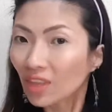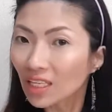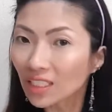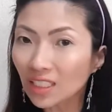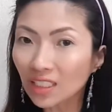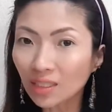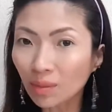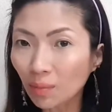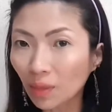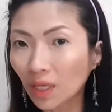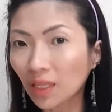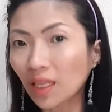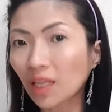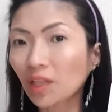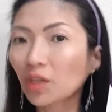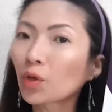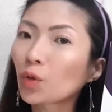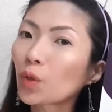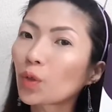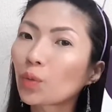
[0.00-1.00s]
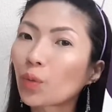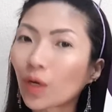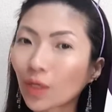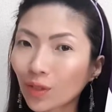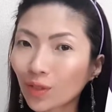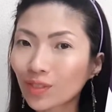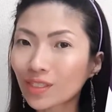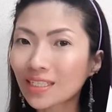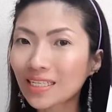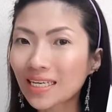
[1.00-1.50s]
this is something that you would want
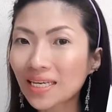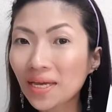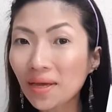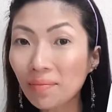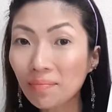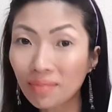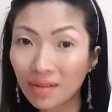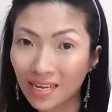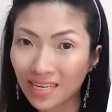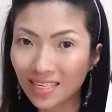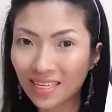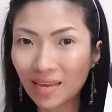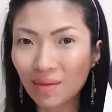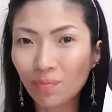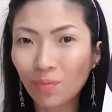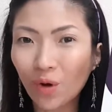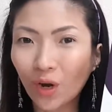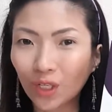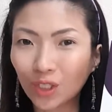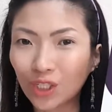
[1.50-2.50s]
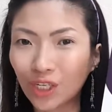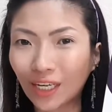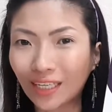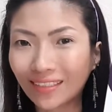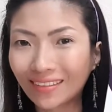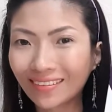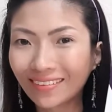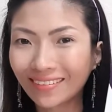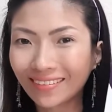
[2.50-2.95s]
to see, please keep watching.